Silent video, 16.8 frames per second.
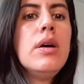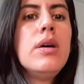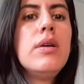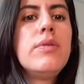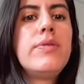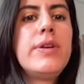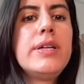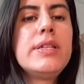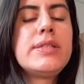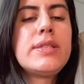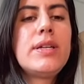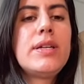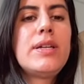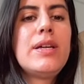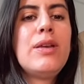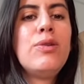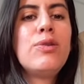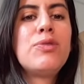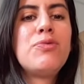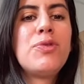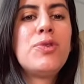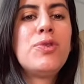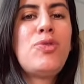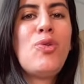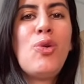first I looked
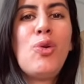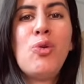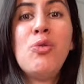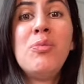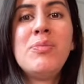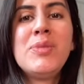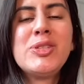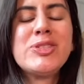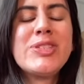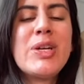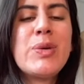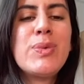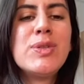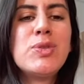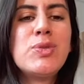for Tulum because I want to